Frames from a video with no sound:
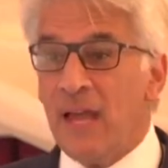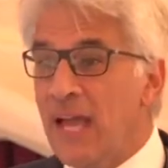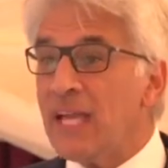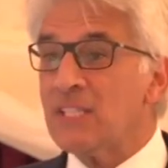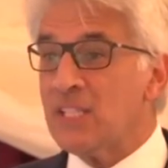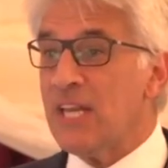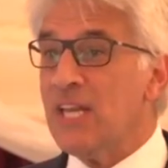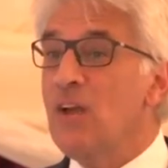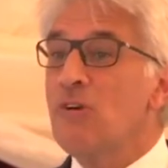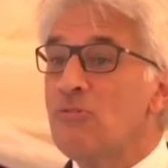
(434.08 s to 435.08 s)

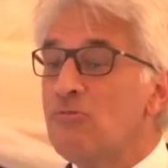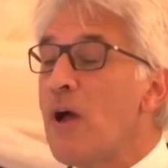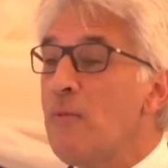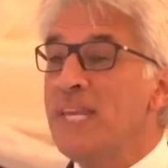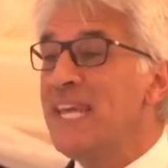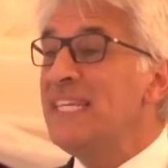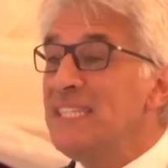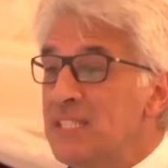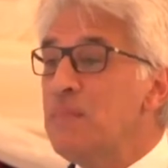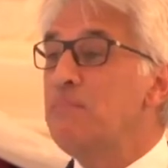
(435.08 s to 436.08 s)
Actually, growing
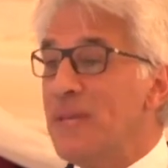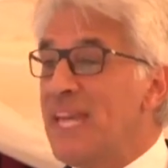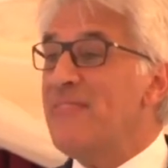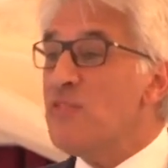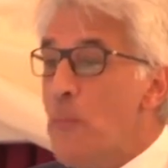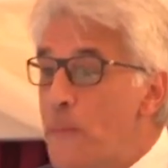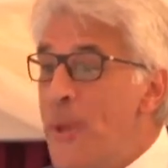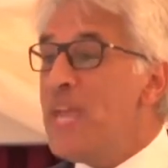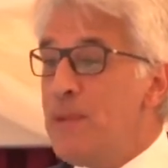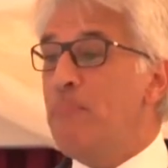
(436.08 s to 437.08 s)
into being the
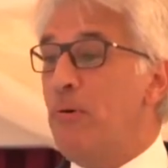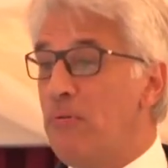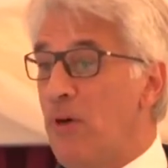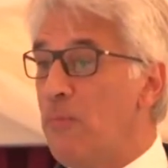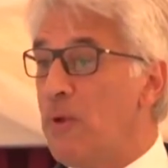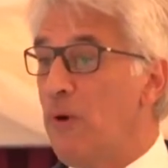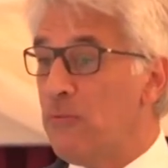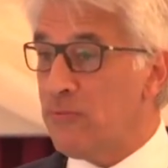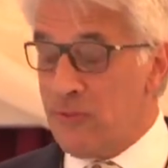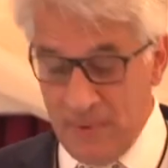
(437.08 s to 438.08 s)
people that we
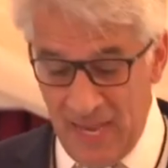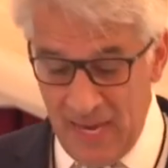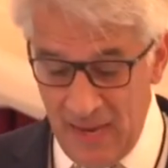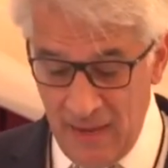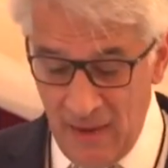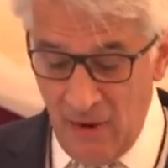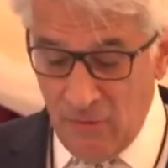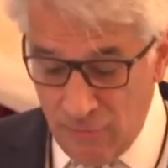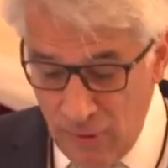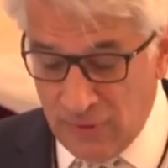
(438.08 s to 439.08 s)
want to be,
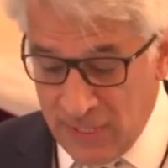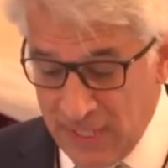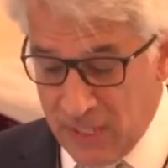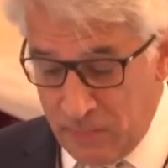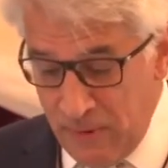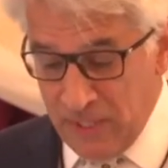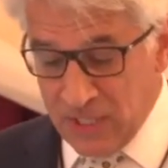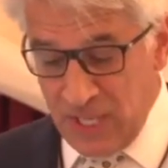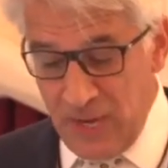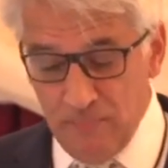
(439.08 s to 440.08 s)
rooted
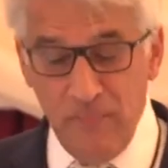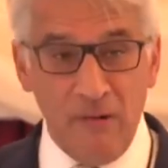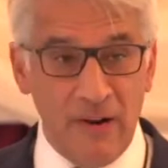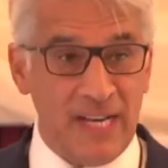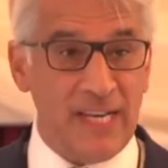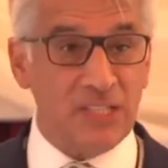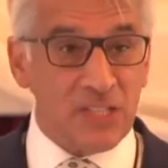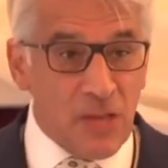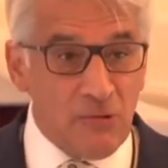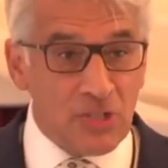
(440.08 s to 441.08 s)
spiritually and morally and
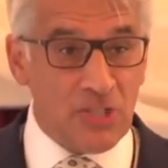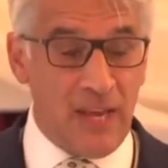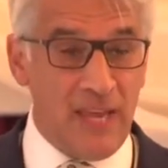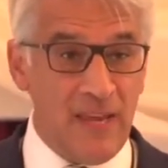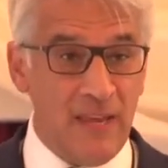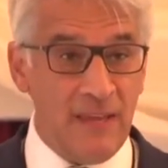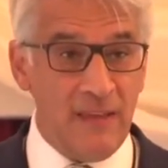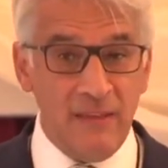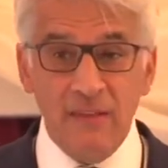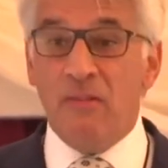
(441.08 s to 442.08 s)
socially,
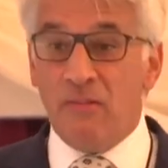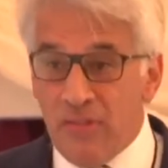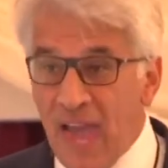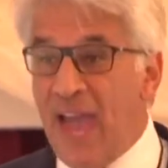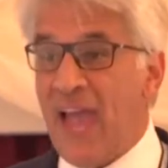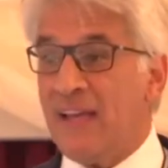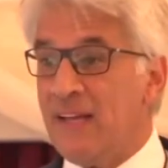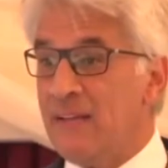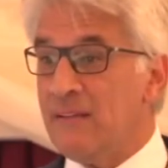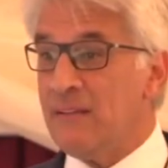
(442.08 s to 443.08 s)
that
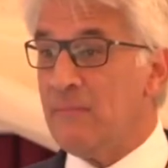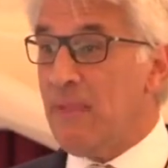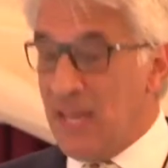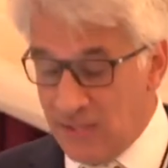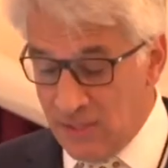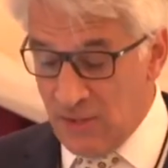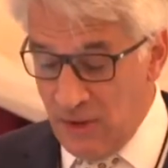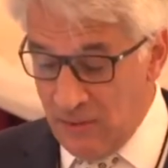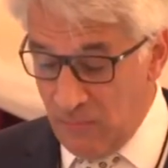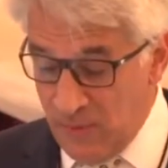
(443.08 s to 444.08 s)
means that
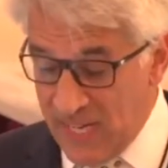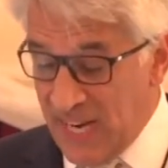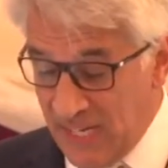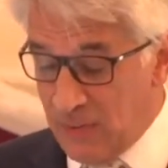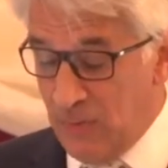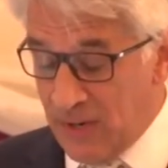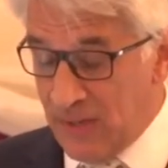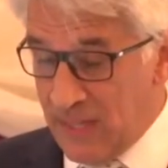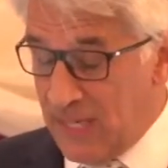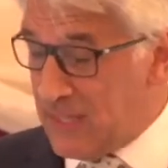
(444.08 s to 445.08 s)
we need to work at these